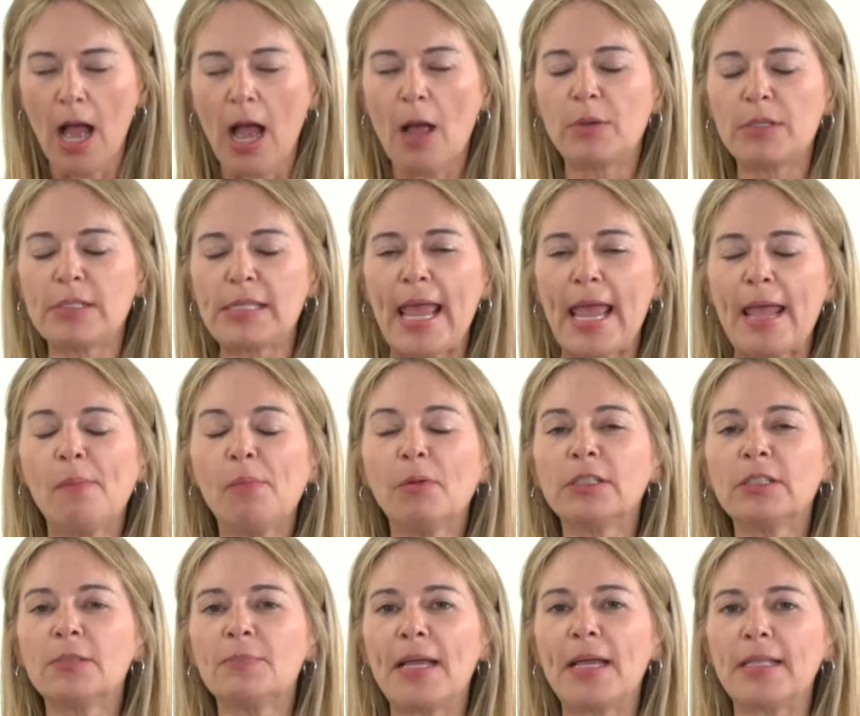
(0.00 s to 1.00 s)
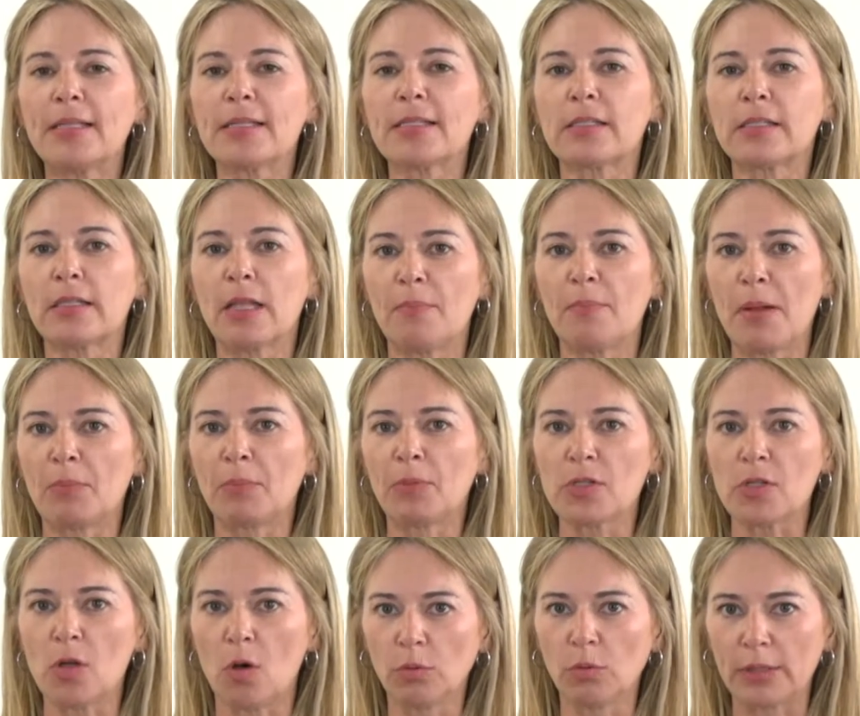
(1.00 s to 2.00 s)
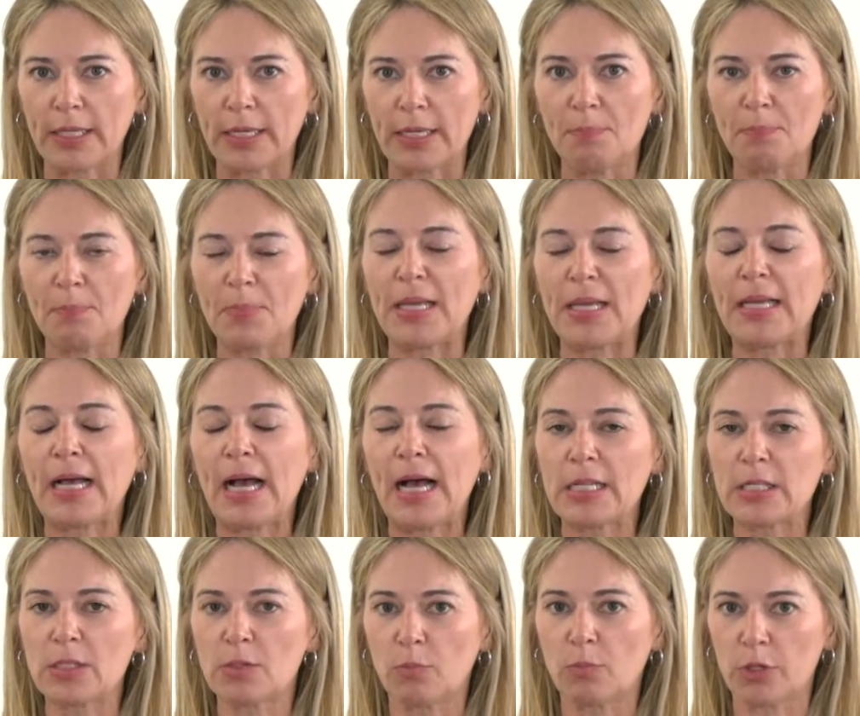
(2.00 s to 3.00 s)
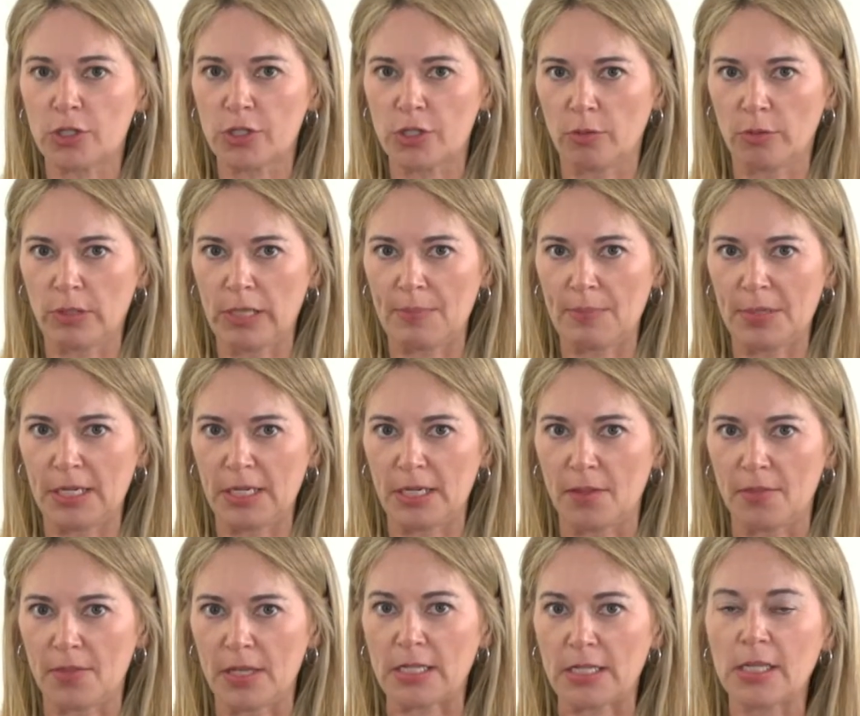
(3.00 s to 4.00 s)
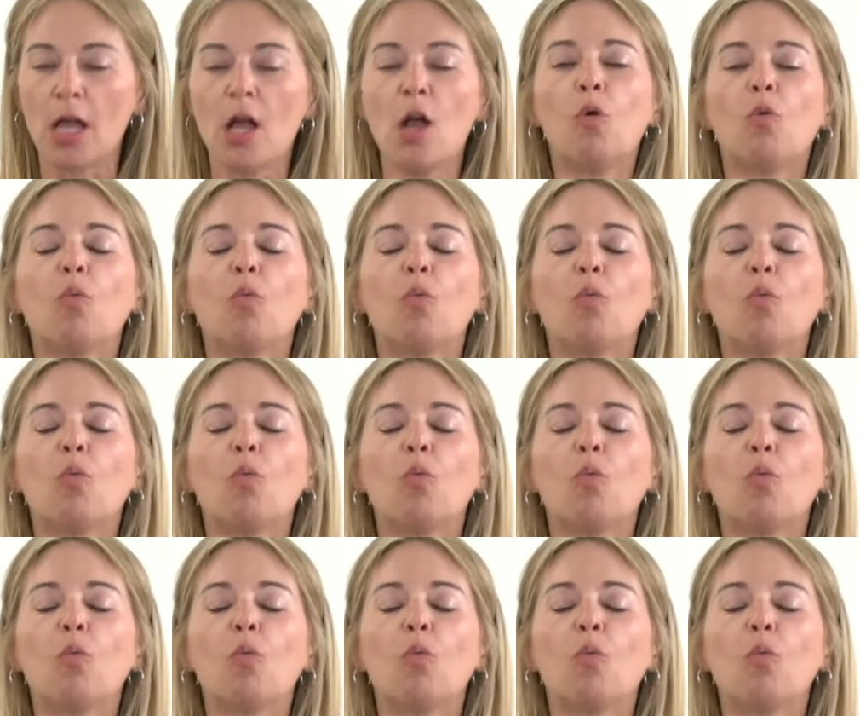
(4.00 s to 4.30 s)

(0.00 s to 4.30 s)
I was able to make this club members only because we're so limited on these.